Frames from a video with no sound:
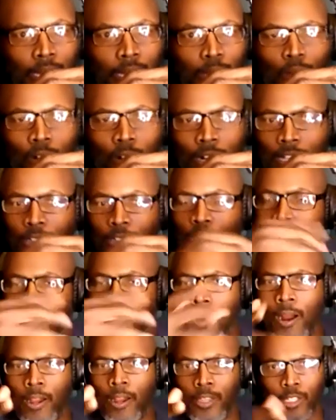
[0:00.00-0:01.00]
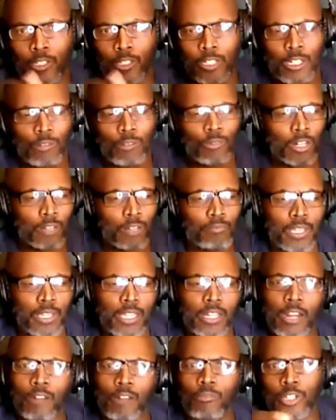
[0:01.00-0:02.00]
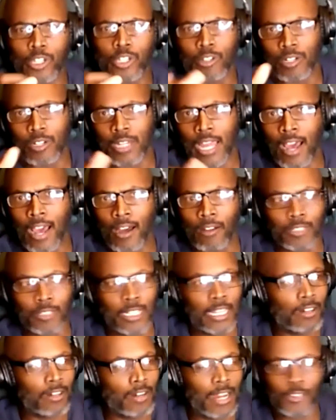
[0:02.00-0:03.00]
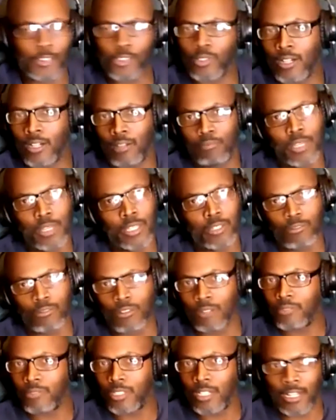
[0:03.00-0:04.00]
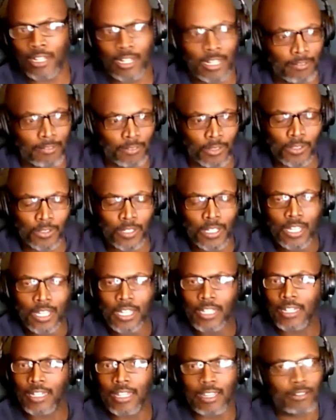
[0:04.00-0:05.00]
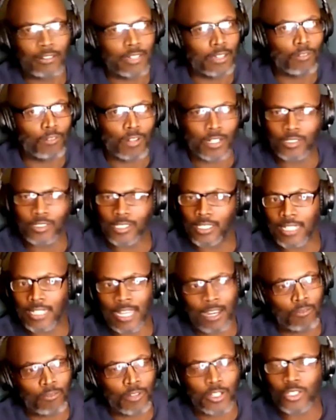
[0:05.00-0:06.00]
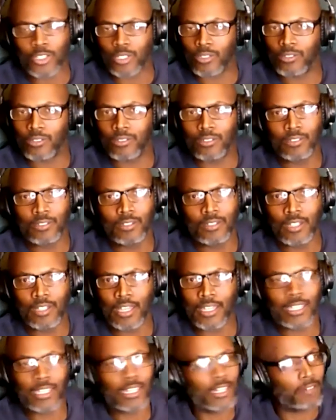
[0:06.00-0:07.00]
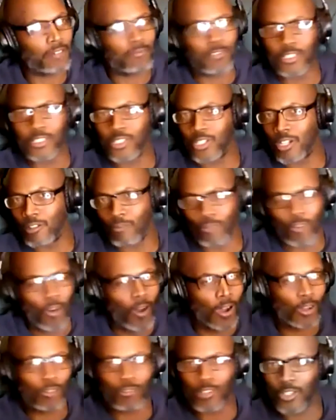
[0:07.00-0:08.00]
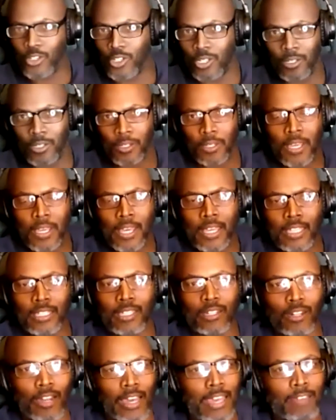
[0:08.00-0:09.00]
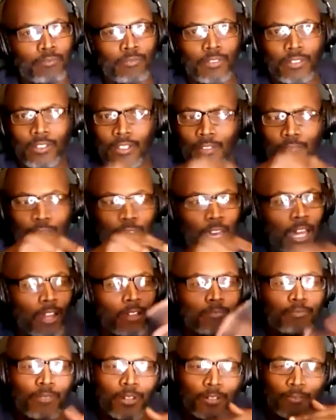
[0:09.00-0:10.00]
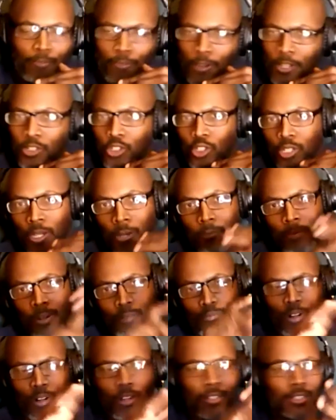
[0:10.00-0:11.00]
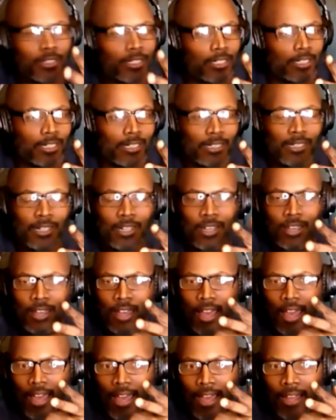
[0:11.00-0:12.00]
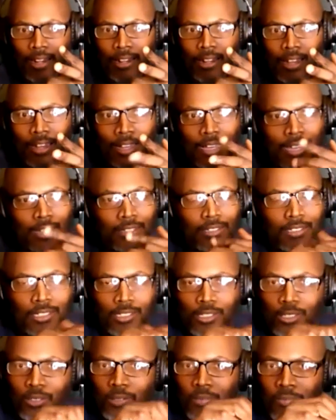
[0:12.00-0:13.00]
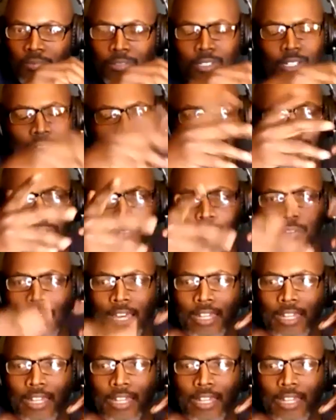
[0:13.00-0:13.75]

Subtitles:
They want to inspire you. They want to be there when you're down. They're not trying to pick you up to their level. They want to sit down with you and get up with you and walk with you, and develop a friendship, a brotherhood. And it just, they